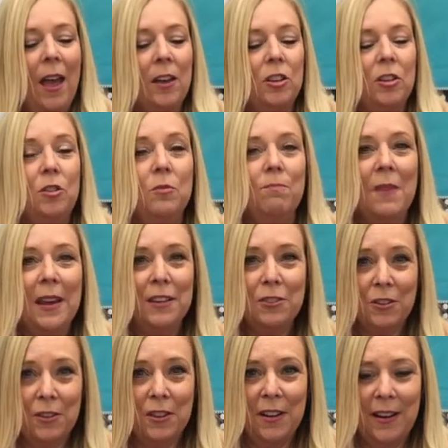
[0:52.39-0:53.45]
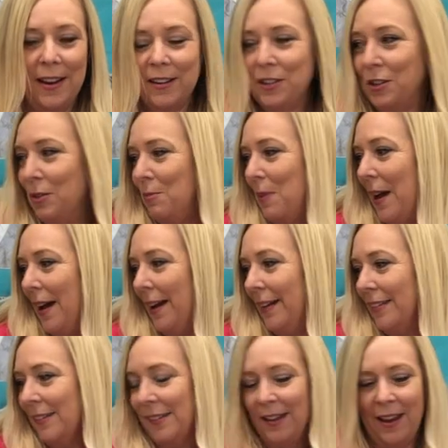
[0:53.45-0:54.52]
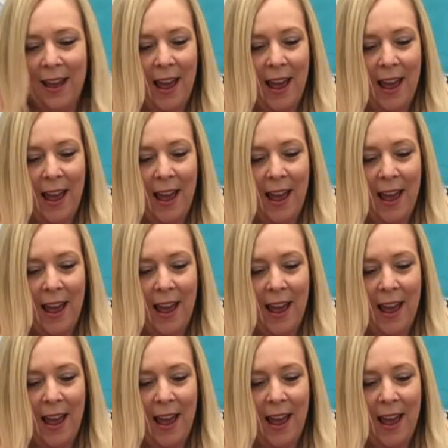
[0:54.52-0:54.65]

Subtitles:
You make sure you get 2 bags.